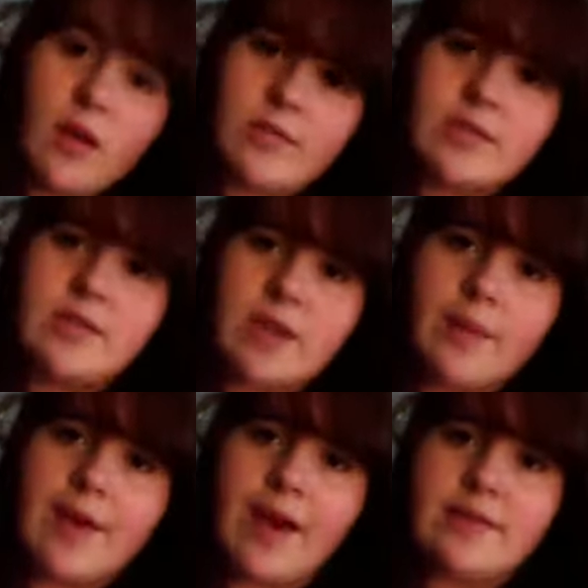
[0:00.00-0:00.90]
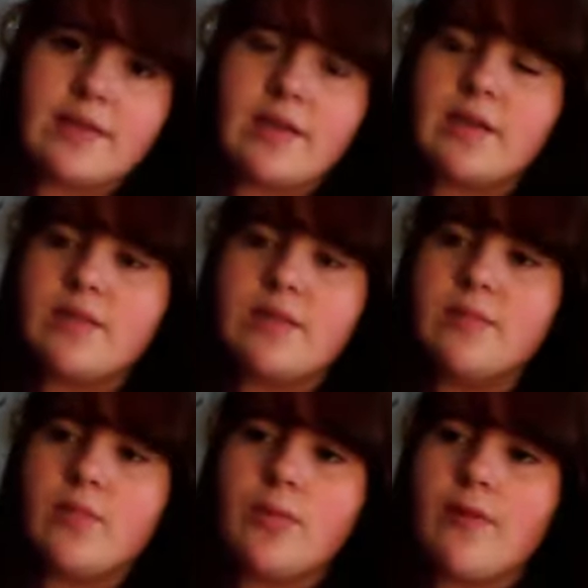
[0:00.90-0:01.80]
was a dumbass and
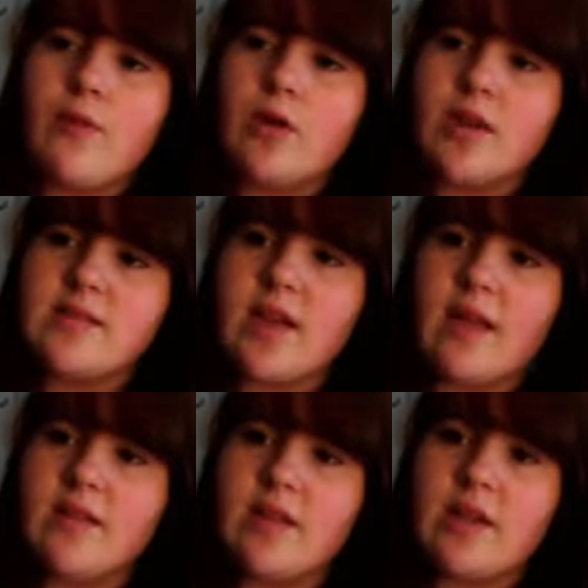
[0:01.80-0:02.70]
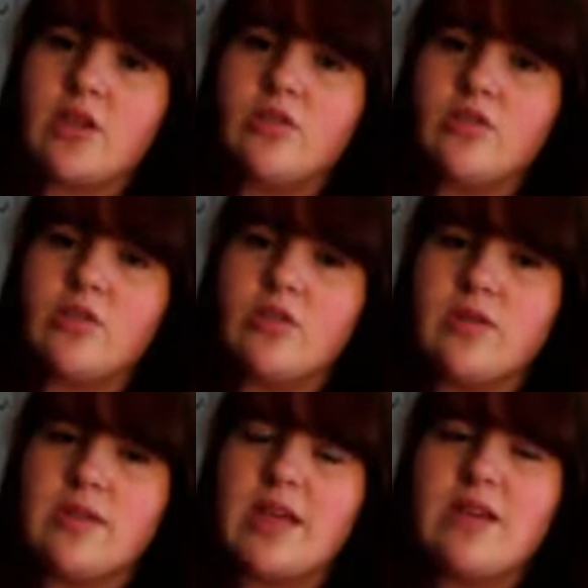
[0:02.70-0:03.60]
didn't put my phone on silent like I usually do,
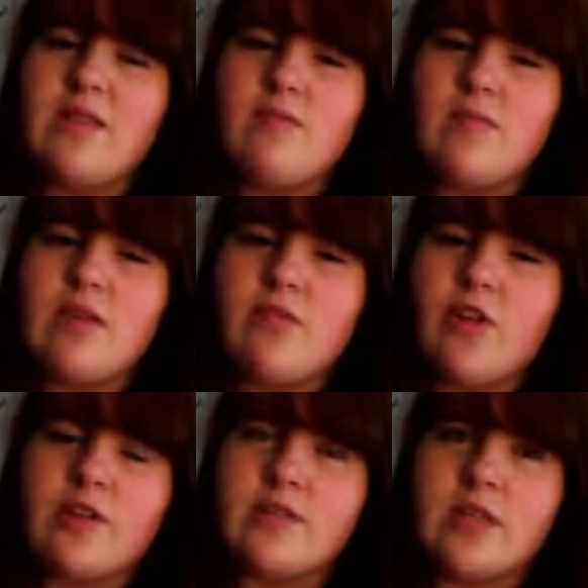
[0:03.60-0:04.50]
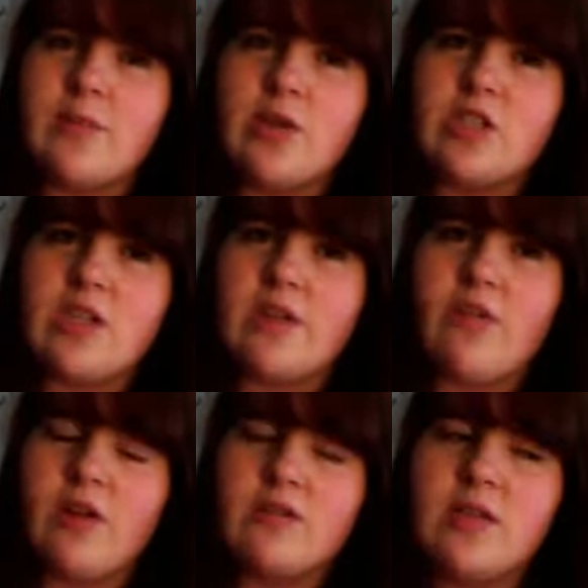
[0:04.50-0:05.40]
because I didn't even mean to fall asleep, I just,
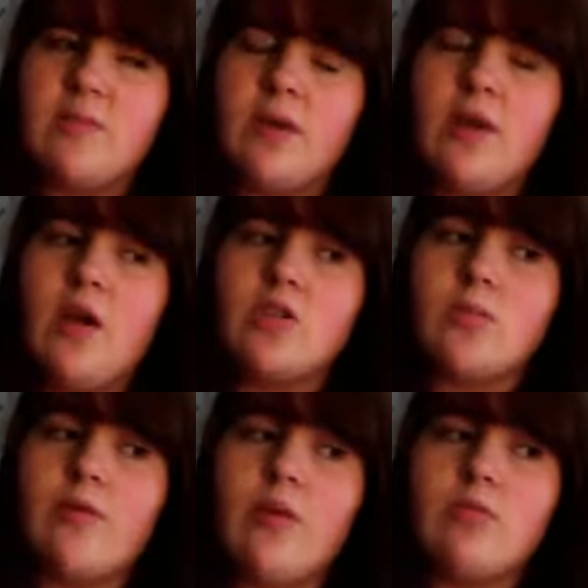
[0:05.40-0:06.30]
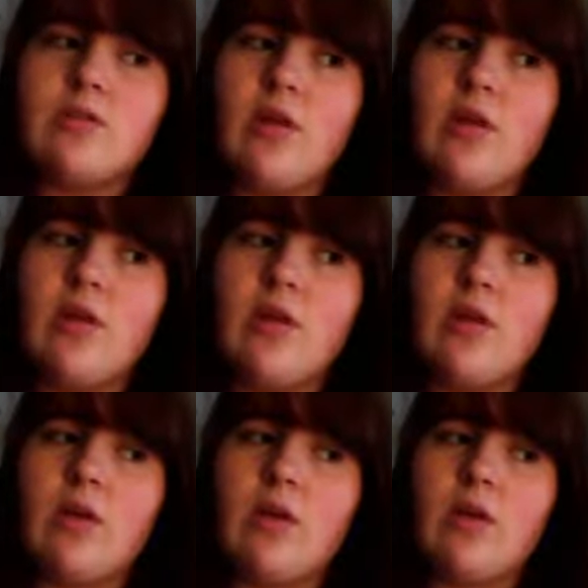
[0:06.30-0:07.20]
fell asleep. So my phone was still on
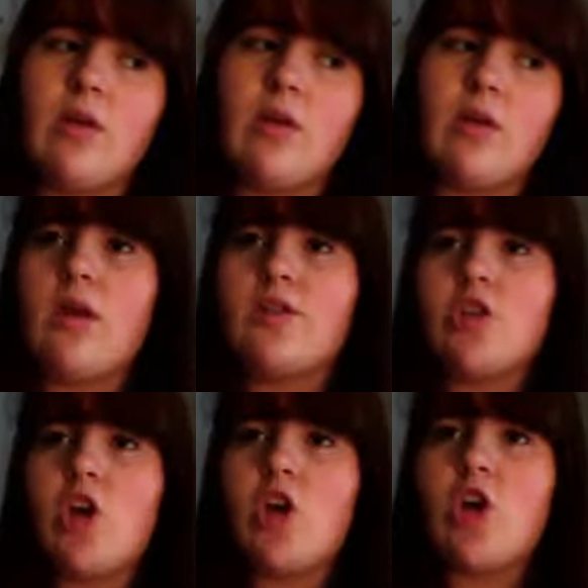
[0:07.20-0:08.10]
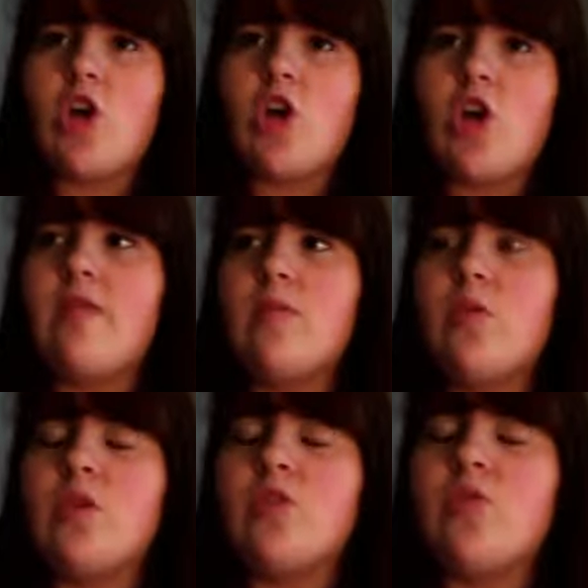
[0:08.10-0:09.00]
vibrate, and she calls me at 5 in the
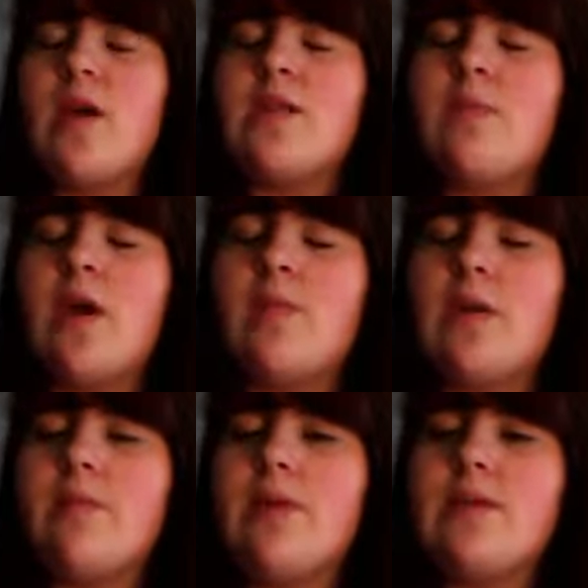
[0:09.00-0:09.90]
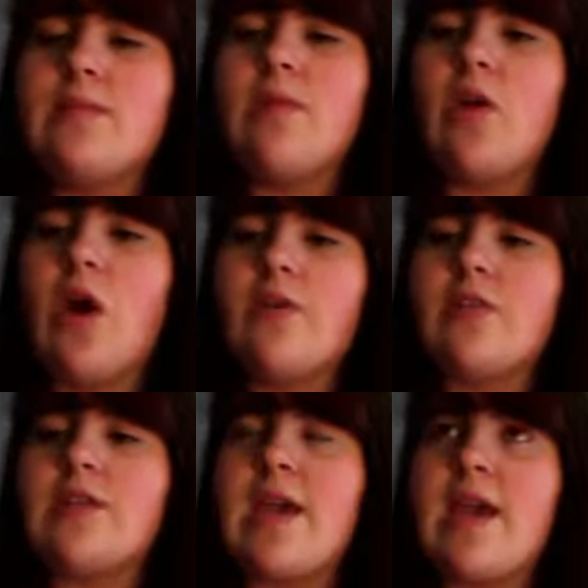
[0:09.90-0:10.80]
morning, she wakes me up, and it pissed me off,
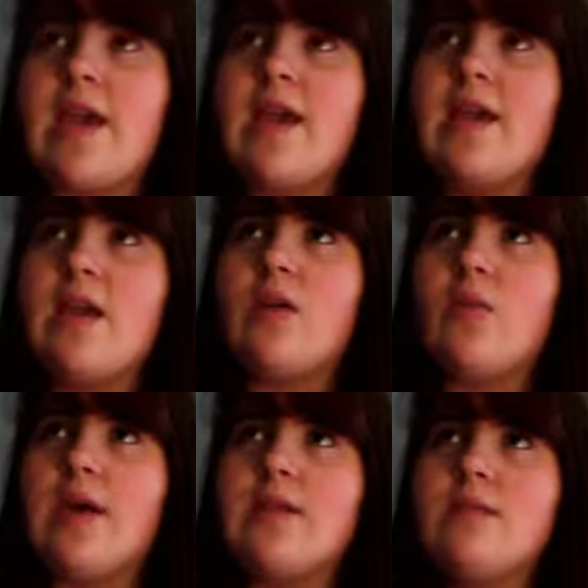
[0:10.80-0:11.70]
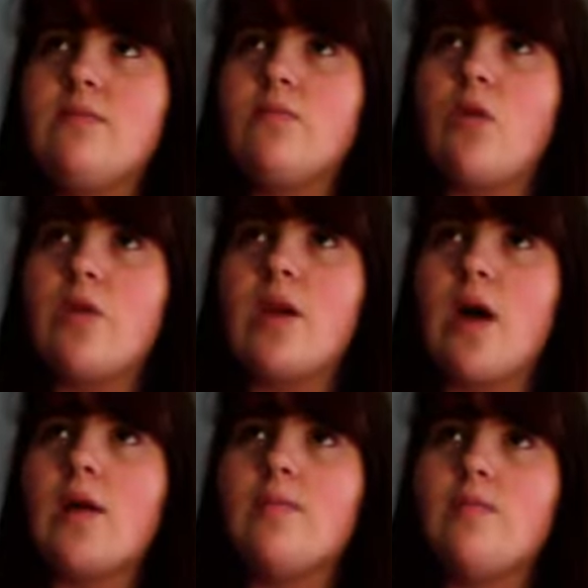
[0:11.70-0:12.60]
because I hate getting woken up.